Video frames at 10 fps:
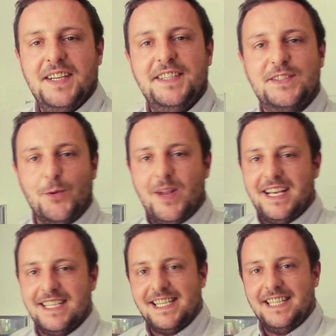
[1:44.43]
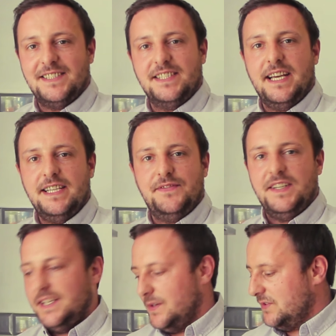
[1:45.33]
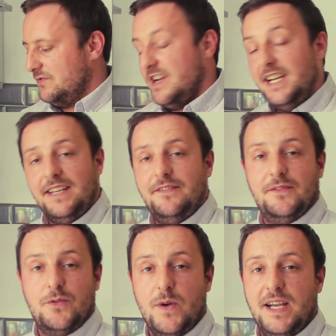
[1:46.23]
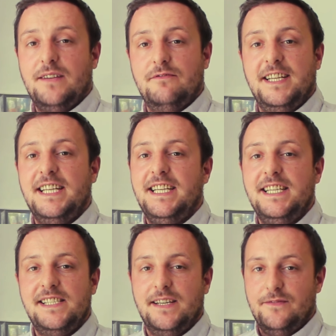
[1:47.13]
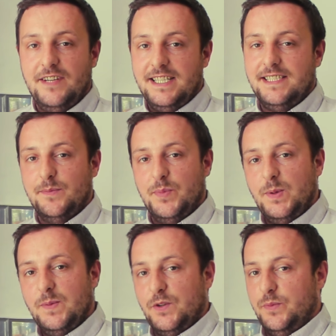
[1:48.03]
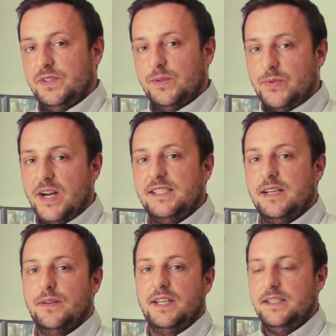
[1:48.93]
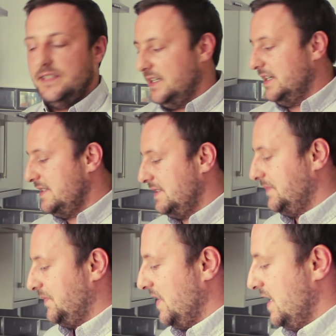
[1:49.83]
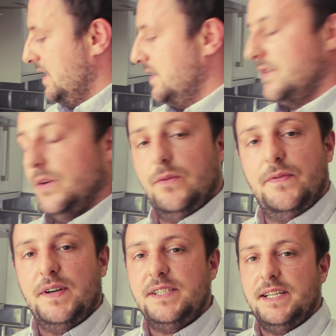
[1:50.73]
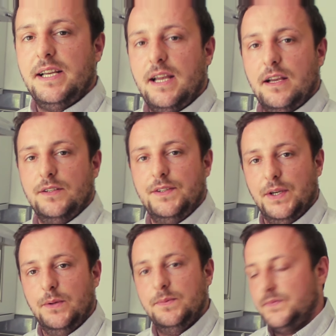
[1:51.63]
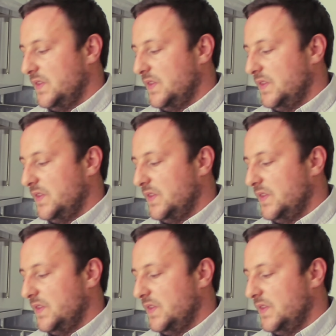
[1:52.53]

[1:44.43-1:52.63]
So like I said, today's video is really quick, really easy and really simple. You'll be surprised how tasty it is. So first thing I'm gonna do,